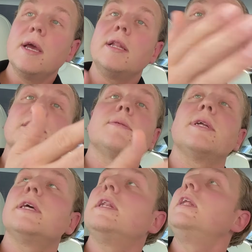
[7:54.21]
And that's
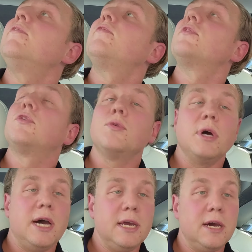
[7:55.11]
why they lift
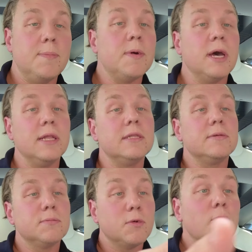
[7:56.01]
too high up.
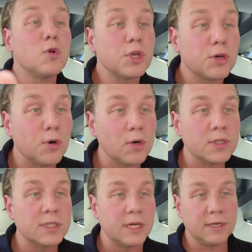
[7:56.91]
And what would it
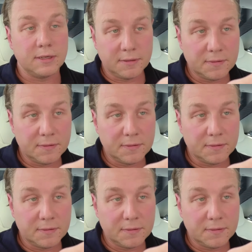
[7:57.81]
cause then?